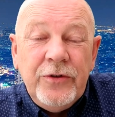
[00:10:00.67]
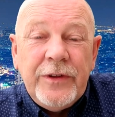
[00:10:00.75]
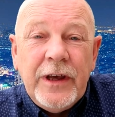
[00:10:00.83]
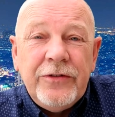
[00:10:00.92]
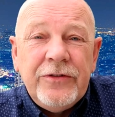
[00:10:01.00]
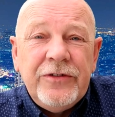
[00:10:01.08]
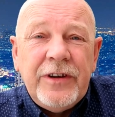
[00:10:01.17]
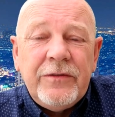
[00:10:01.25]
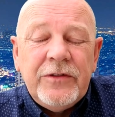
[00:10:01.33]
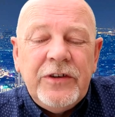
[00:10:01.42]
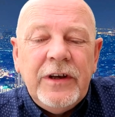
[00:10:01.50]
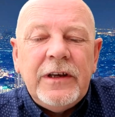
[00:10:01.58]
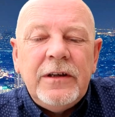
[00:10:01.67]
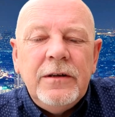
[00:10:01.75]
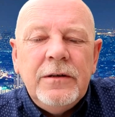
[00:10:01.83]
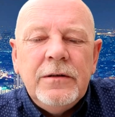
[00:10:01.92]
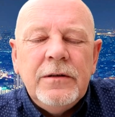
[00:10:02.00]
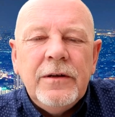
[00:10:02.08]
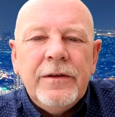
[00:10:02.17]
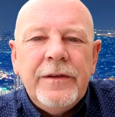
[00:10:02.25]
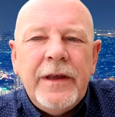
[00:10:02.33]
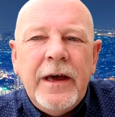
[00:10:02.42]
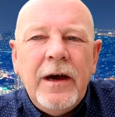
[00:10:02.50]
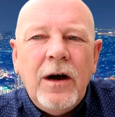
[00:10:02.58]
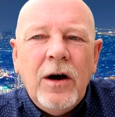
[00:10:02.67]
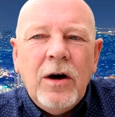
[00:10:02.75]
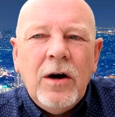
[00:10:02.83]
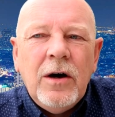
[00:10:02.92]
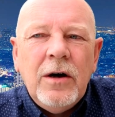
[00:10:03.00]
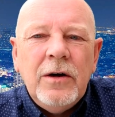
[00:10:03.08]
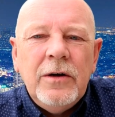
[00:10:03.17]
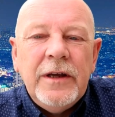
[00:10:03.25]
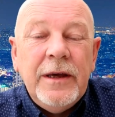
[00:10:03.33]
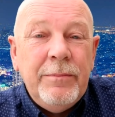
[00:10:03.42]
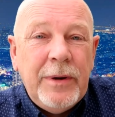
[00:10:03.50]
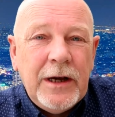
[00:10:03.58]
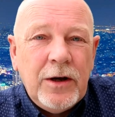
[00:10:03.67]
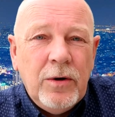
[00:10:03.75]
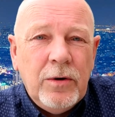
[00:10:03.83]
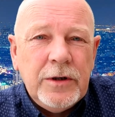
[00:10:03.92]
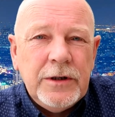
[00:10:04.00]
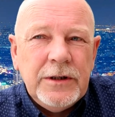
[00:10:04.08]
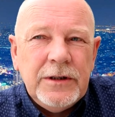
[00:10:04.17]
2017 there are in Bangkok